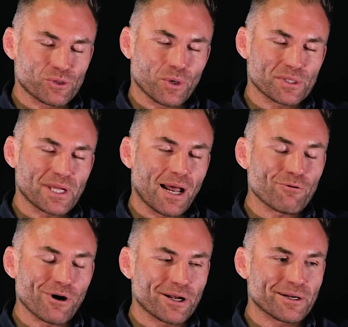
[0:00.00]
towards that
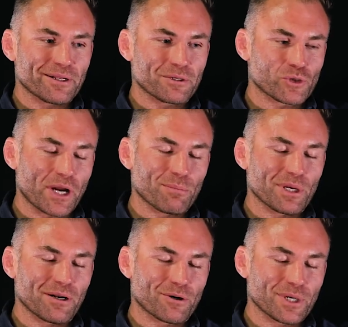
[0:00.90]
rather than a
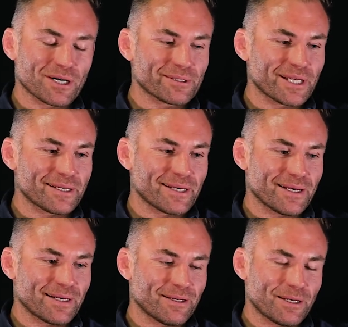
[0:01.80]
treadmill or rather than
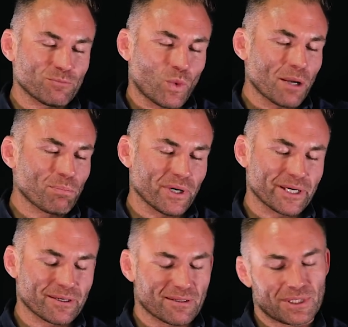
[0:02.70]
a watt
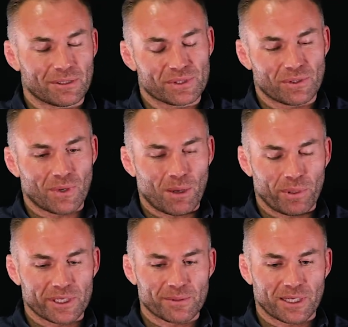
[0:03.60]
bike, or, well, there was no watt
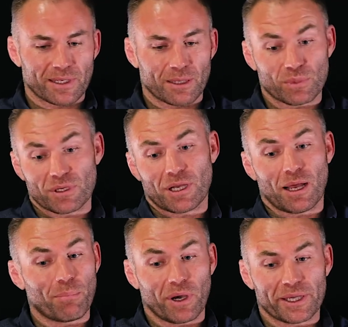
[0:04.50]
bikes back then, but
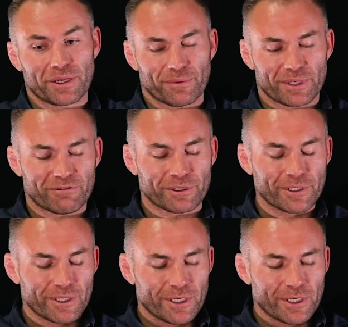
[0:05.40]
a bike or whatever.